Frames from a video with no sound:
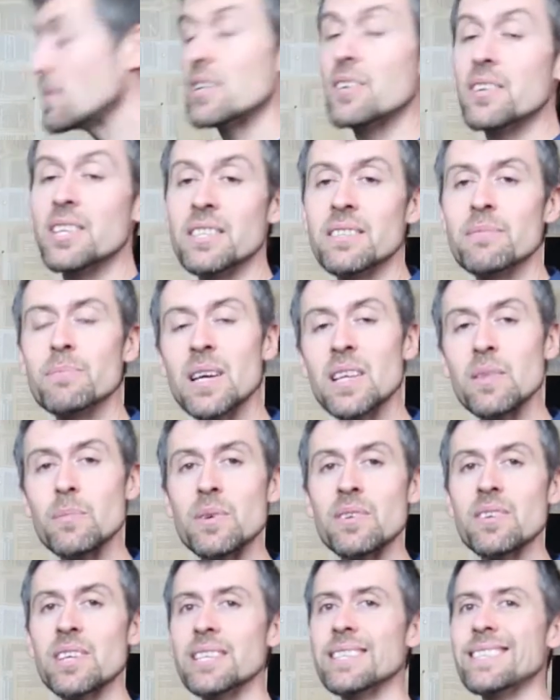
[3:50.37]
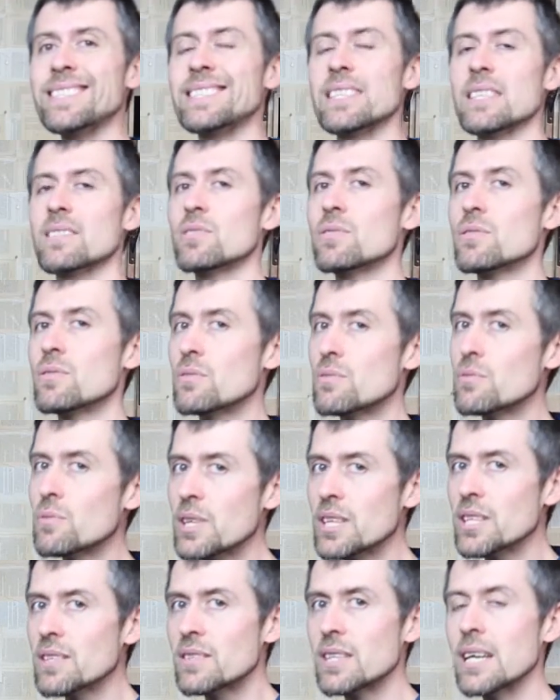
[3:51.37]
Marian. Maid Marian is a
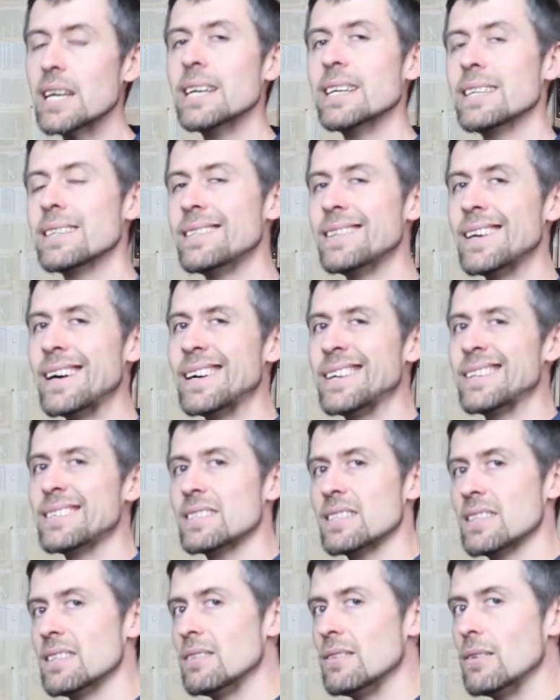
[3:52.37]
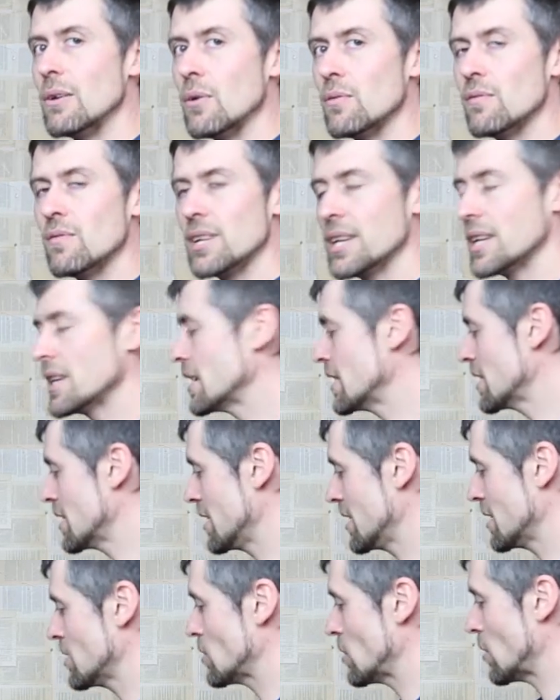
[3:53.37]
sweet, nice and lovely
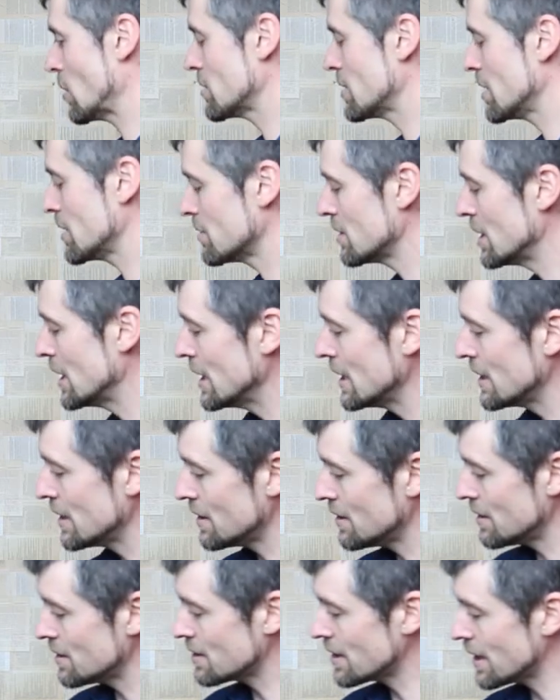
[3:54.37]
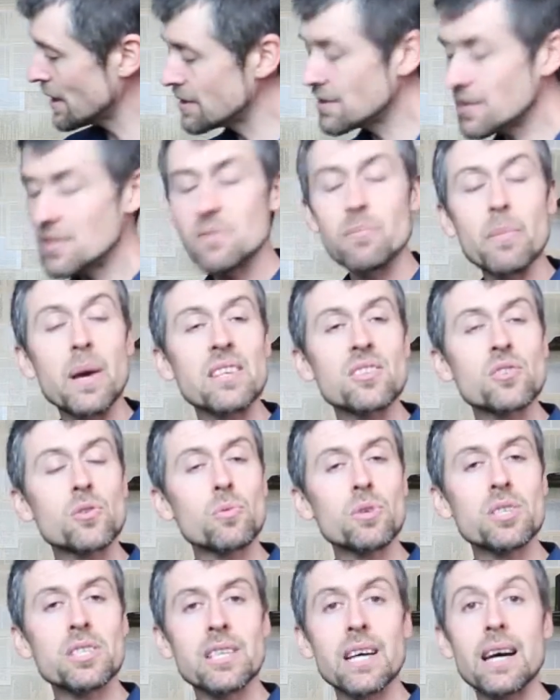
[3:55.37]
uh, cocktail. In this case it's matched
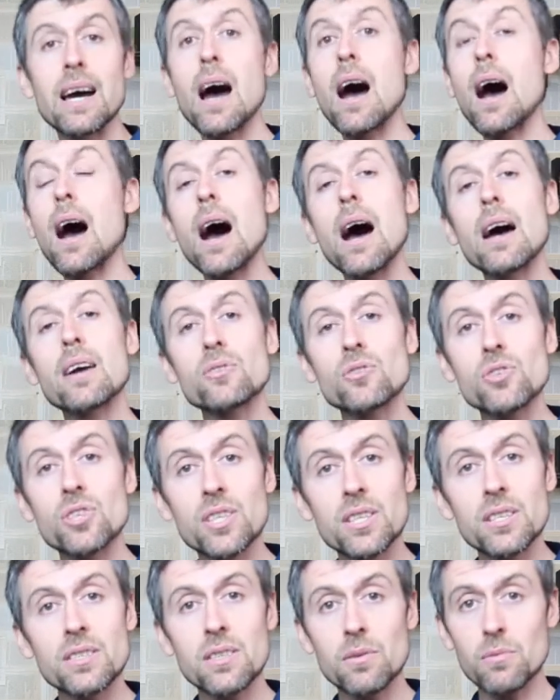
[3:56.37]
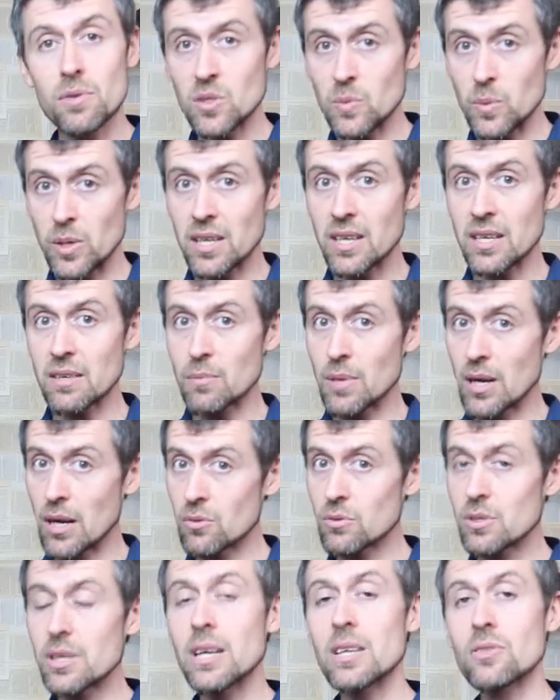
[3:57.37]
with a hard cheese, we're speaking
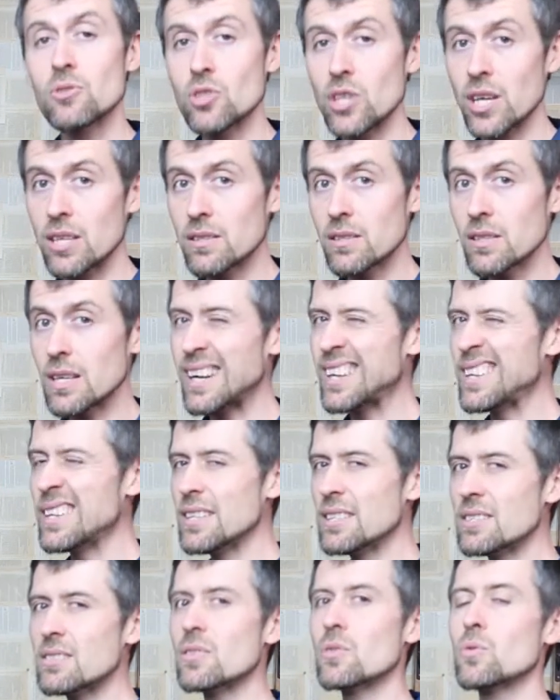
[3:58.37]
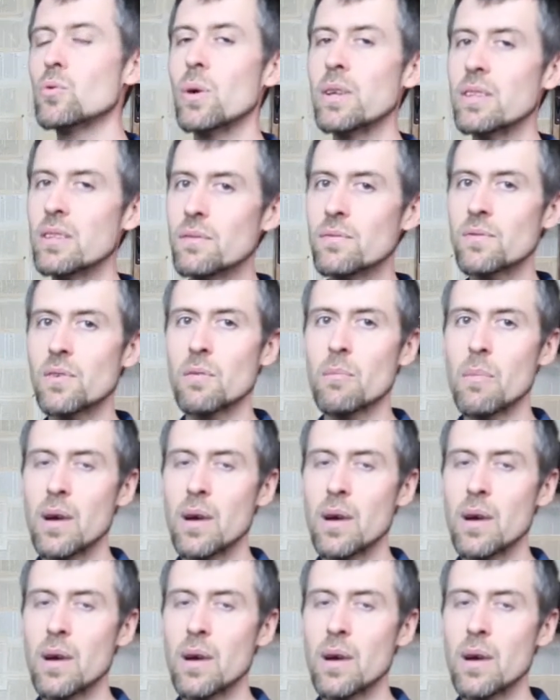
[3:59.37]
about a cheddar, at least 24